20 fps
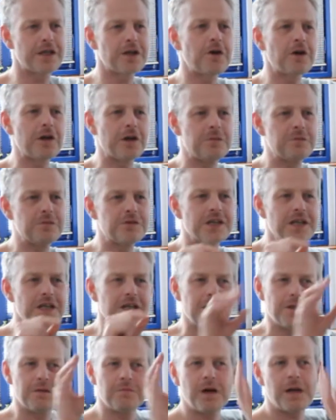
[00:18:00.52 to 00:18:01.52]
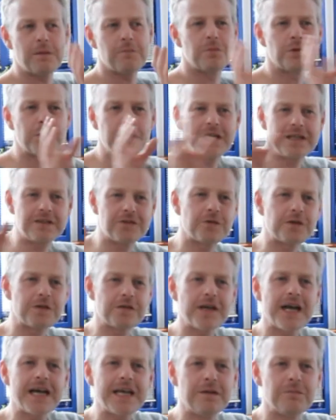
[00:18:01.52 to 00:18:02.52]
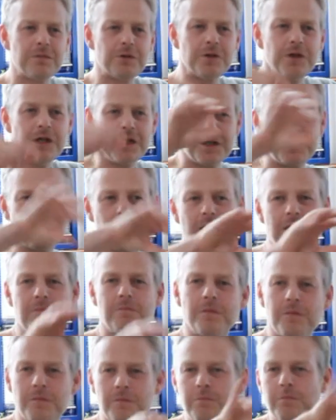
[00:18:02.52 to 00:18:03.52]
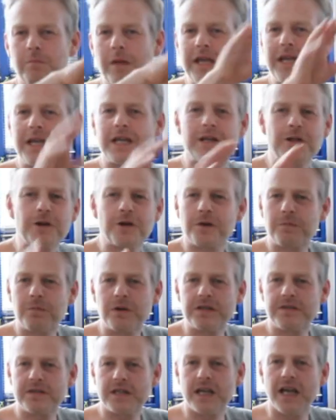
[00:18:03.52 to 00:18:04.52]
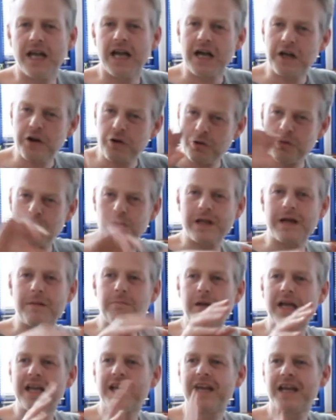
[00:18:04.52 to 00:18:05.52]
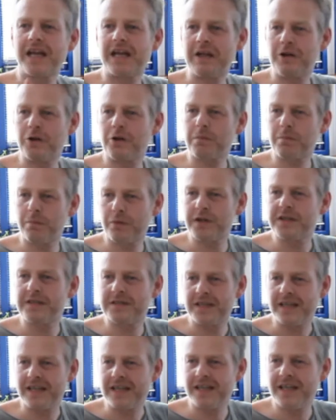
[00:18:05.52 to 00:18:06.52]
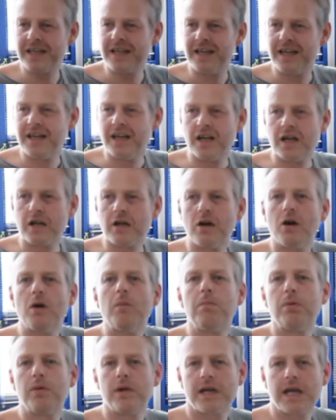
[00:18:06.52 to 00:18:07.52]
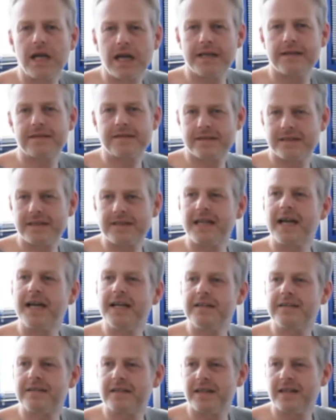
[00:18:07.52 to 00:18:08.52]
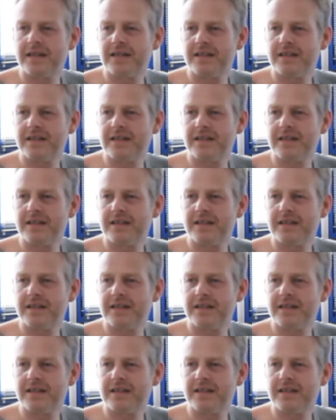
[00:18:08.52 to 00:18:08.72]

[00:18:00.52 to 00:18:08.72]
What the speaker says: columns, you might put it into a table, you might make it look pretty, and all that making it look pretty complicates the data.